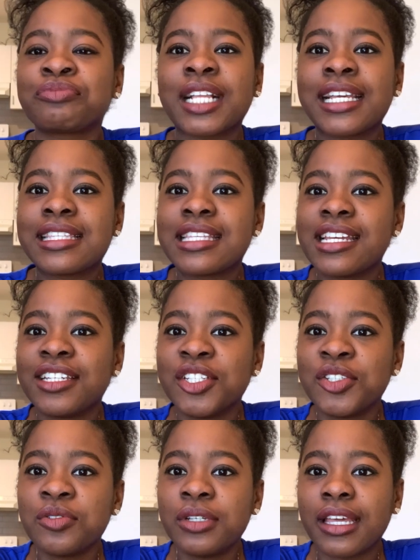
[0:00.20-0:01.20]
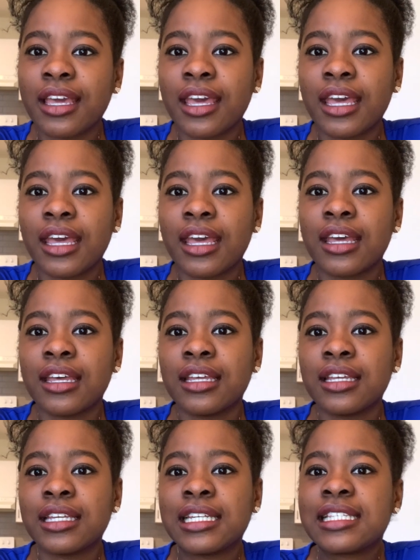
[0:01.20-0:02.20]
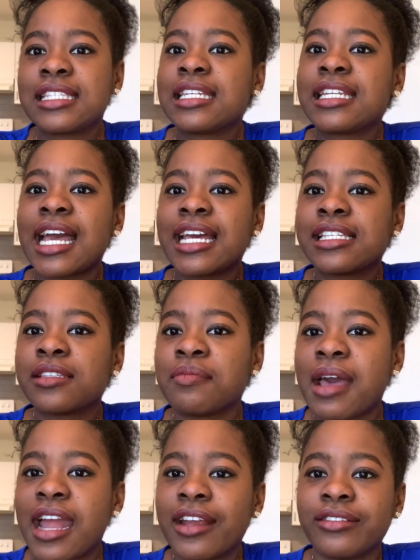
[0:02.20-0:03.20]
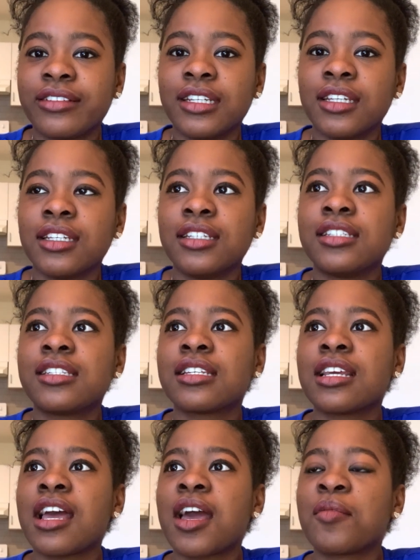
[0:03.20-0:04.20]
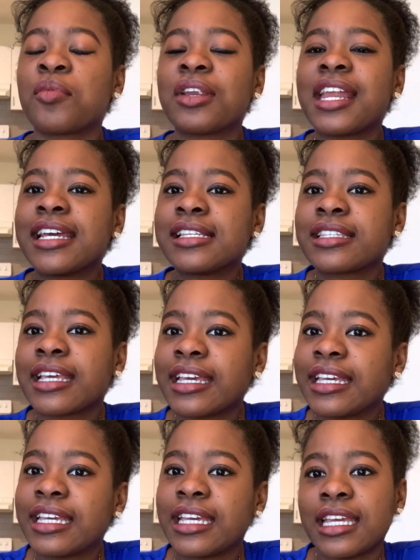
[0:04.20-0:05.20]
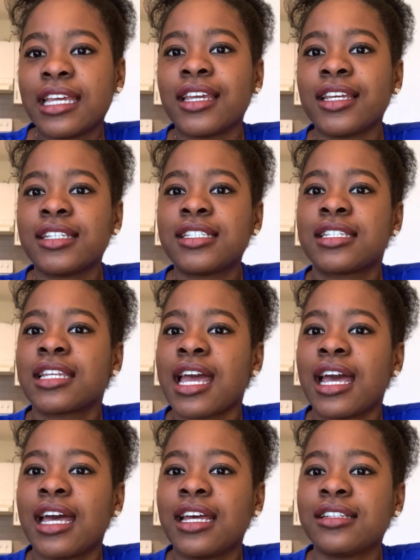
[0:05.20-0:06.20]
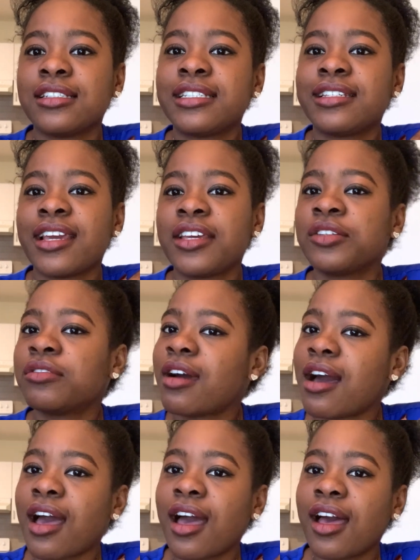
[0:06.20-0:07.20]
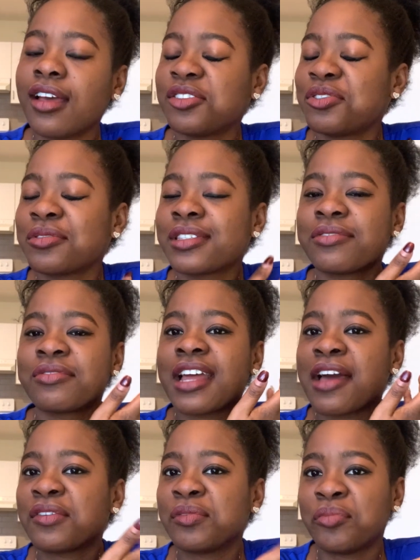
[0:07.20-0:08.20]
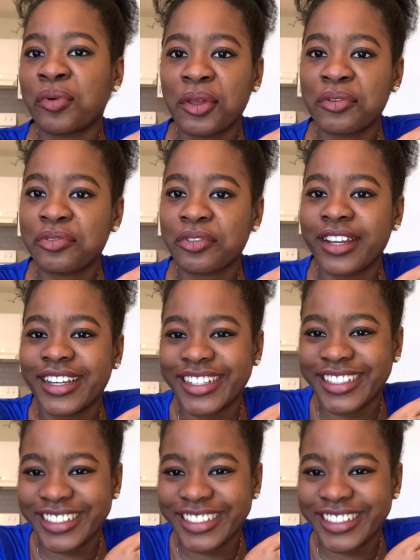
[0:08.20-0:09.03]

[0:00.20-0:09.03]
It's a new year. Tina is married. Bola is engaged, and here you are. You don't even have a boyfriend.